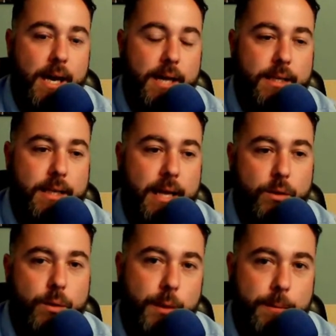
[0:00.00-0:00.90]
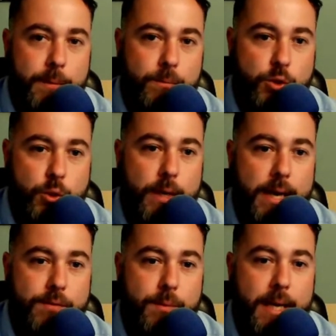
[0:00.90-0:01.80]
I think not only would it bring joy to
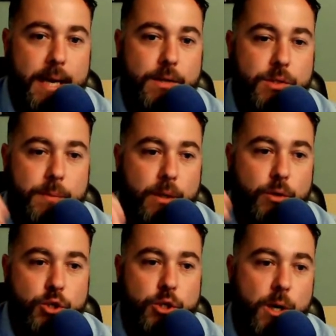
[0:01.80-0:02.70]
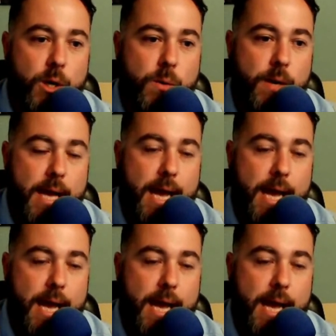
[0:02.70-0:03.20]
everybody else, but it'll show